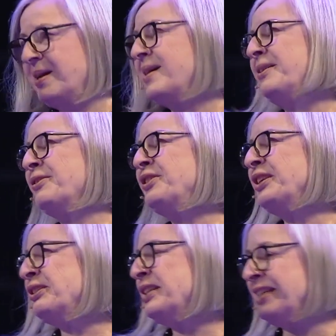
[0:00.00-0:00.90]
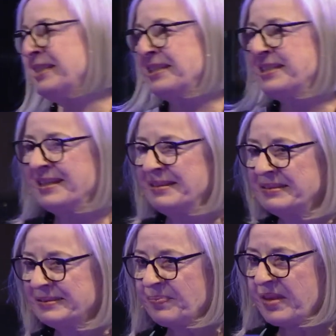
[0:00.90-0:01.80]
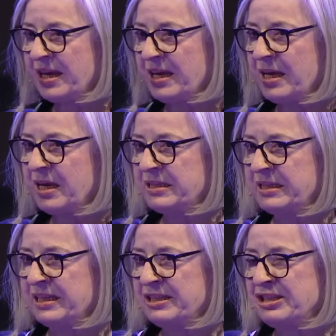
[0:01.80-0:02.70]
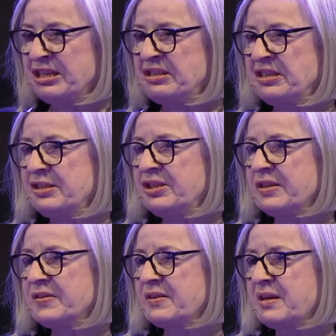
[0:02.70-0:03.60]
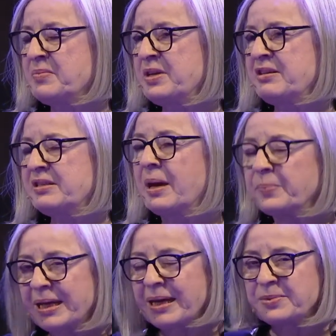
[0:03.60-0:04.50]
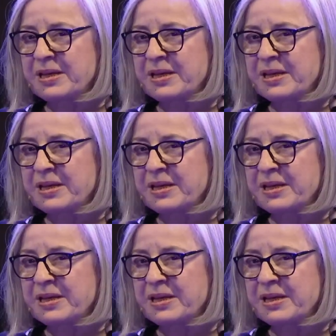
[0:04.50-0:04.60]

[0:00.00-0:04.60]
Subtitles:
I don't think you need it, huh? I think it is just, I mean, sometimes